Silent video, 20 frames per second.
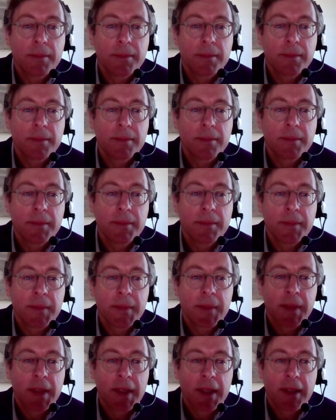All right.
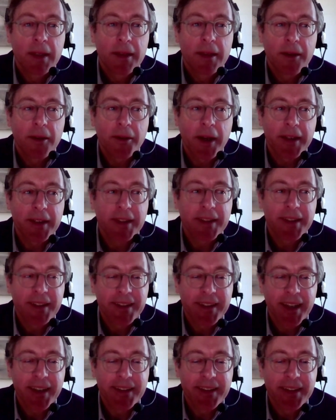Yes.
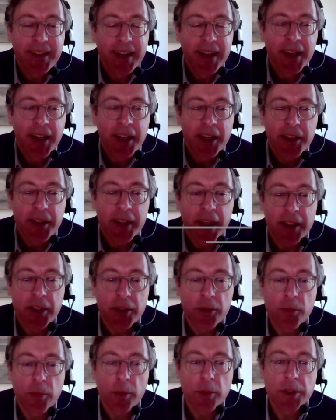Yes. So a
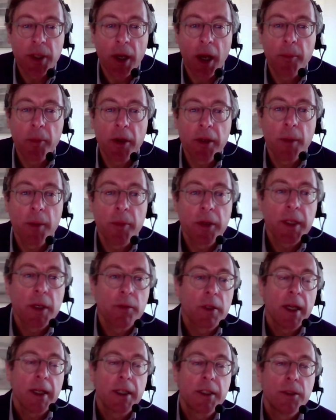point I would like
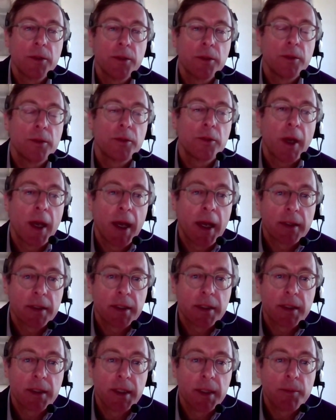to add is the
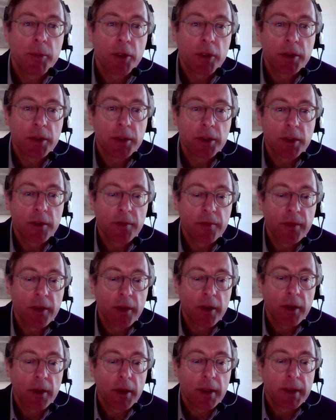importance of
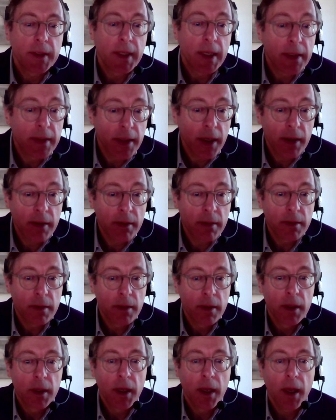data.
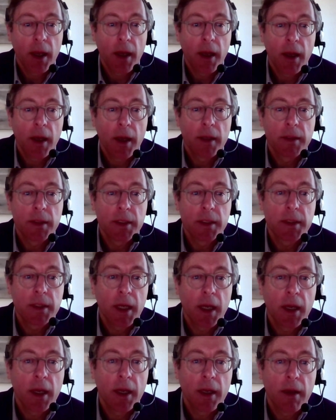These
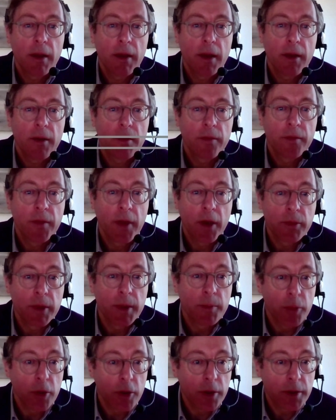are very
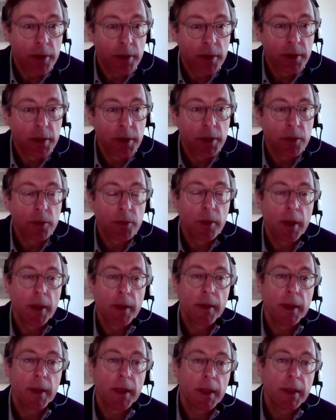important. So
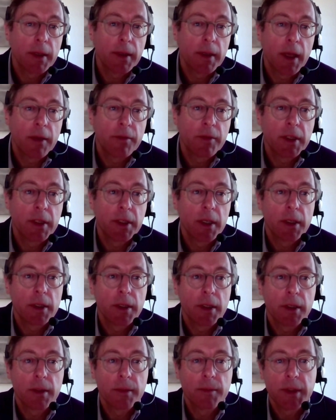I think that
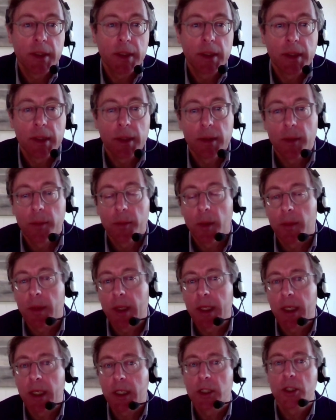the
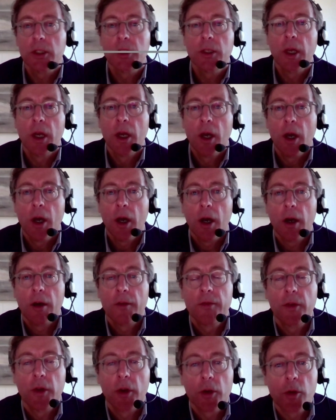publication of
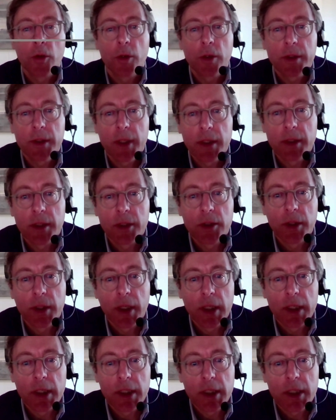court decision
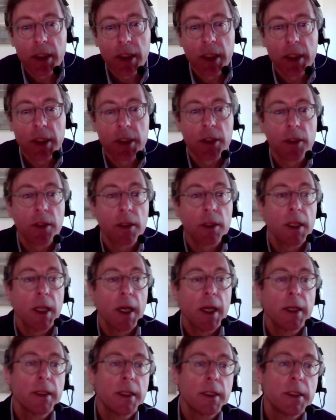and legislation
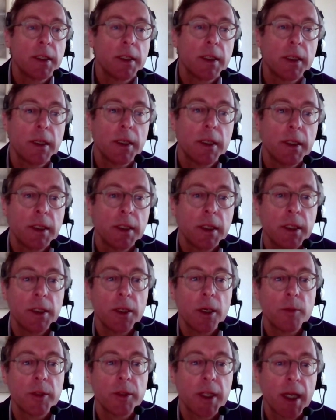online and in
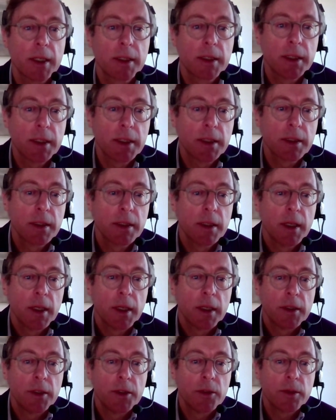open access,
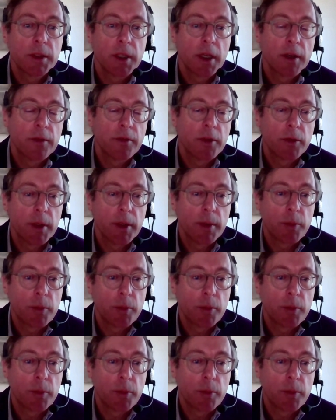those are very